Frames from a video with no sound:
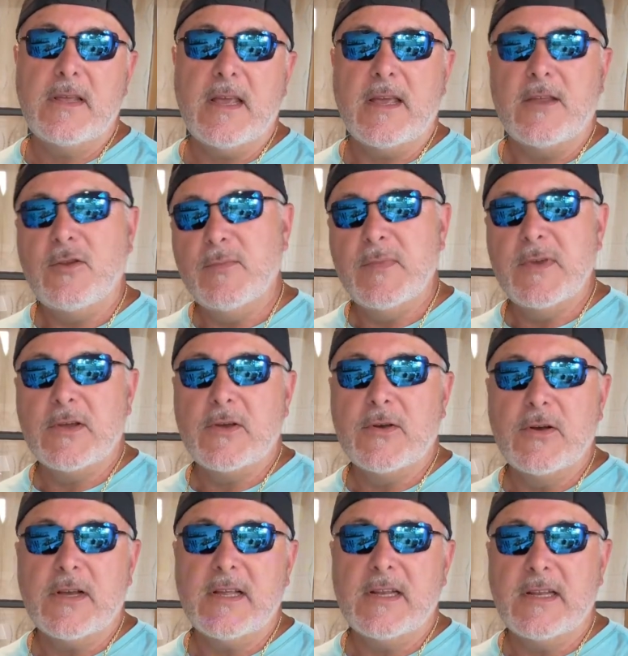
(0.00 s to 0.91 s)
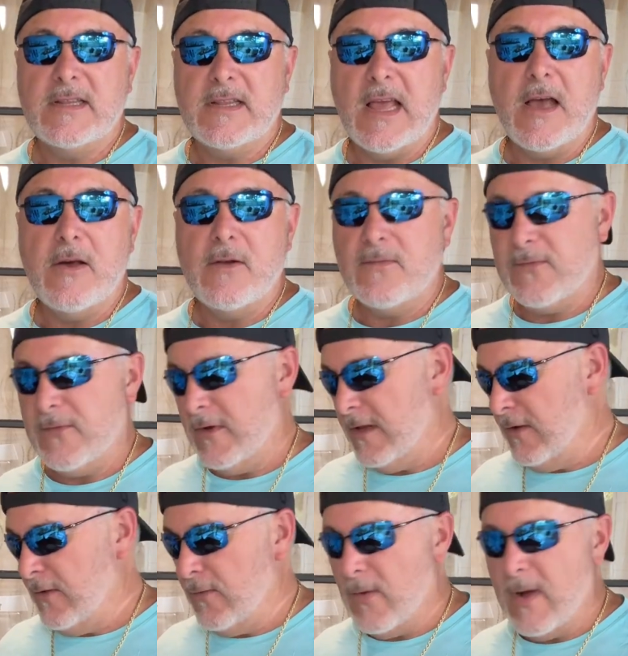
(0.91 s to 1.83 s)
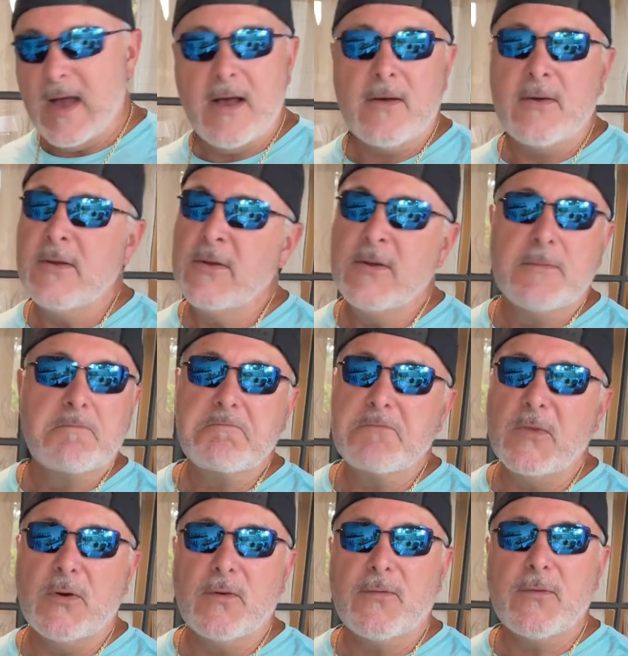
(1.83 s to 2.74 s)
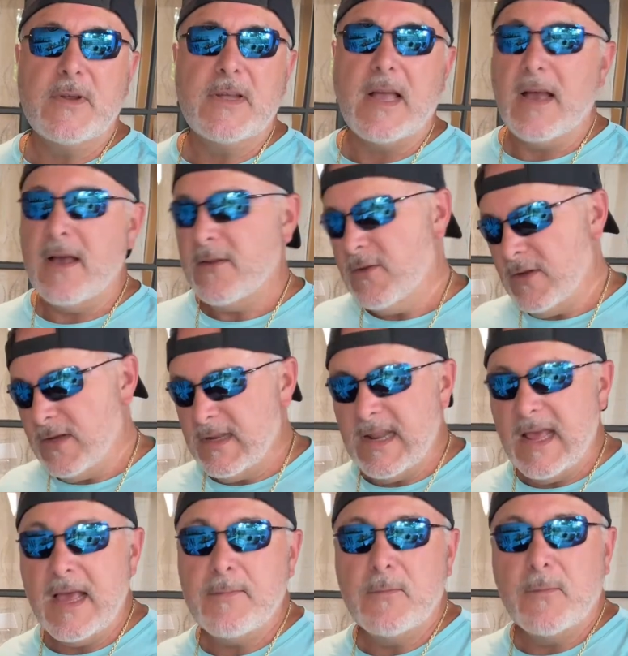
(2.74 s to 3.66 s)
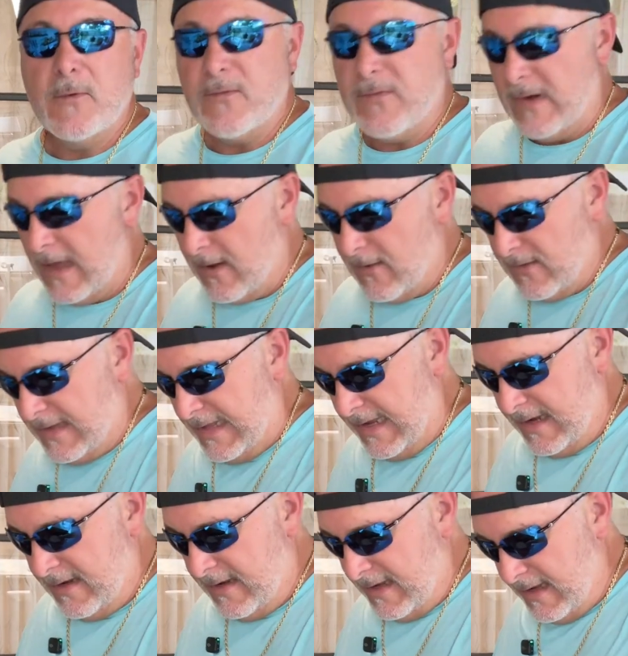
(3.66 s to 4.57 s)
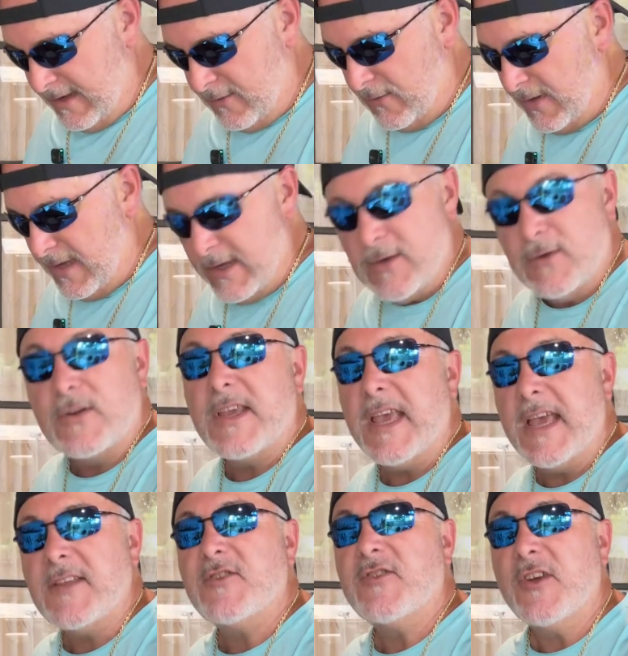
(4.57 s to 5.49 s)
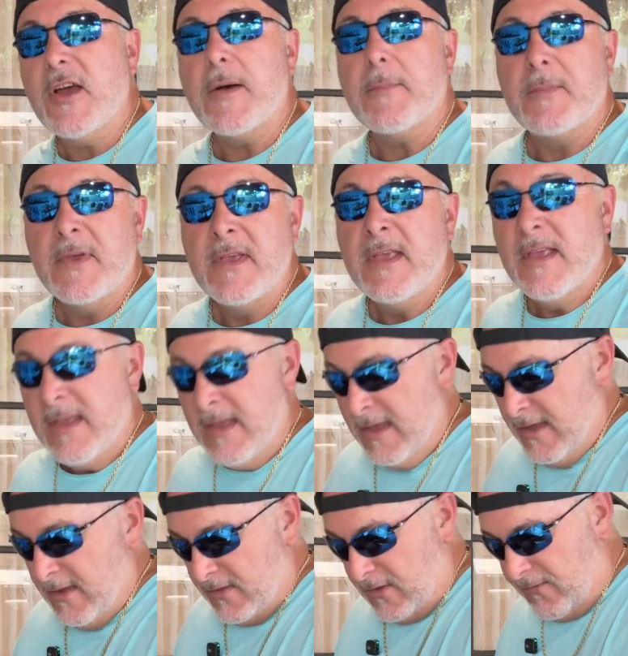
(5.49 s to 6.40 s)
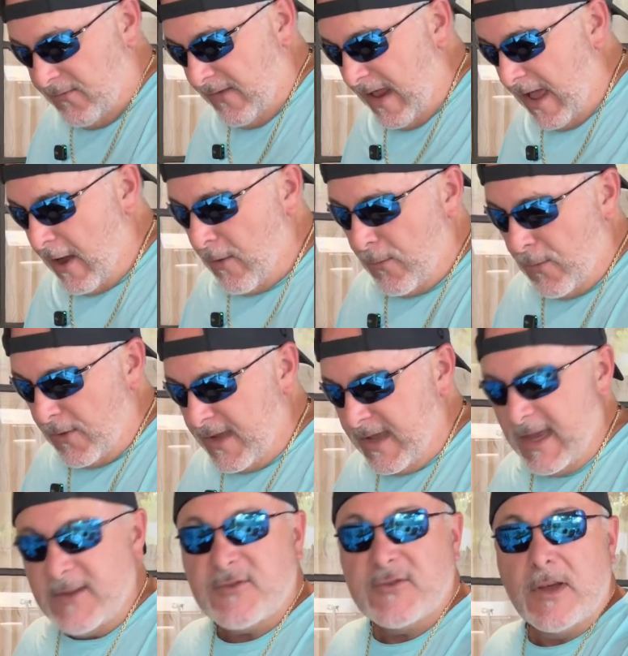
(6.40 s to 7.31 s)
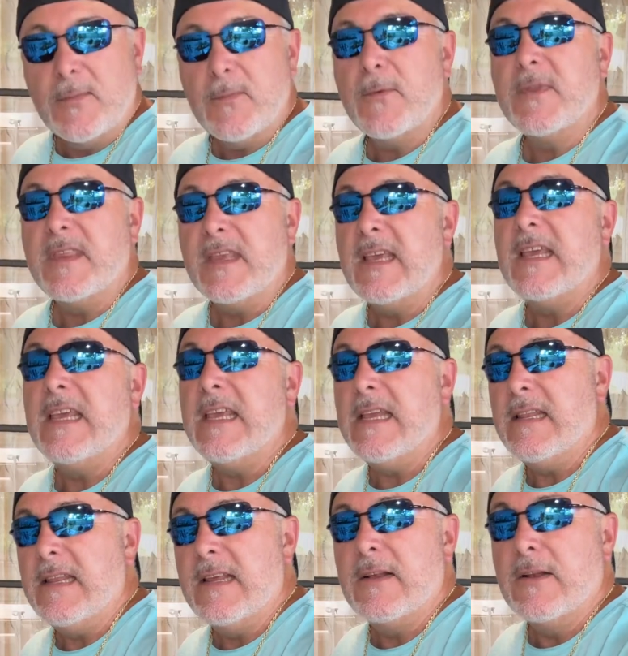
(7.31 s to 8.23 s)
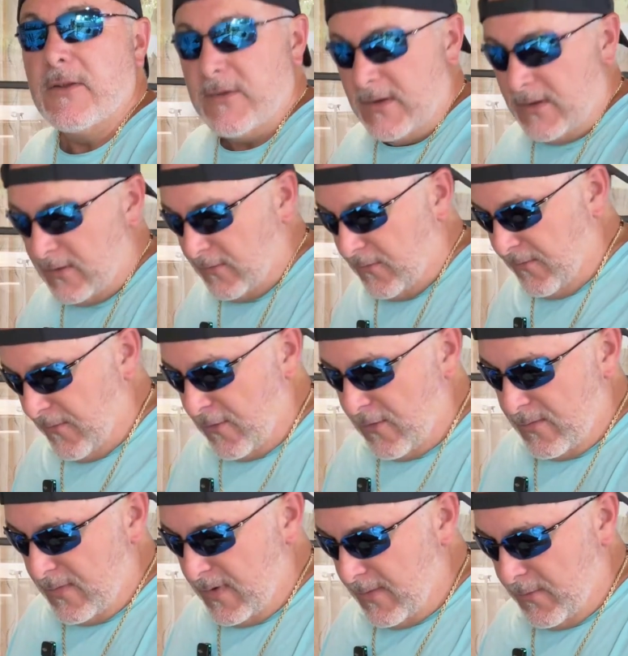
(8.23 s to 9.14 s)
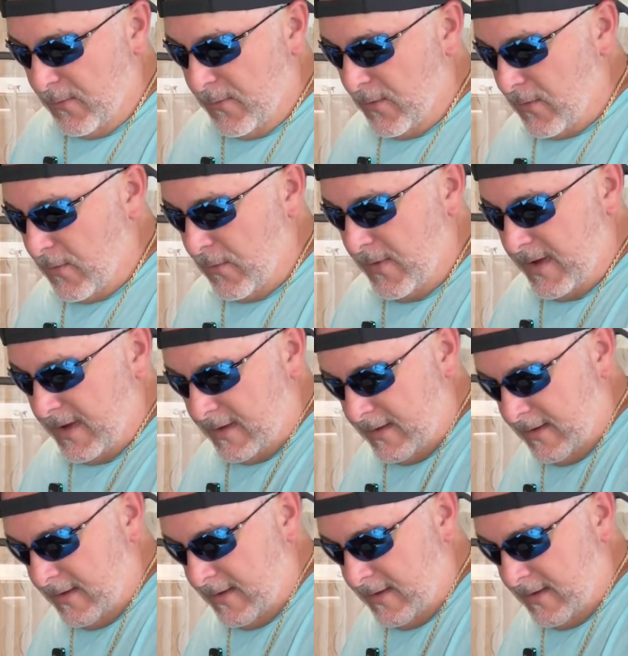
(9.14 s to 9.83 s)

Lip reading: and you've been cooking it down for a little while? Don't freak out. You can add more flour later. It'll catch up. The flour will catch up with the heat. It'll foam up real quick.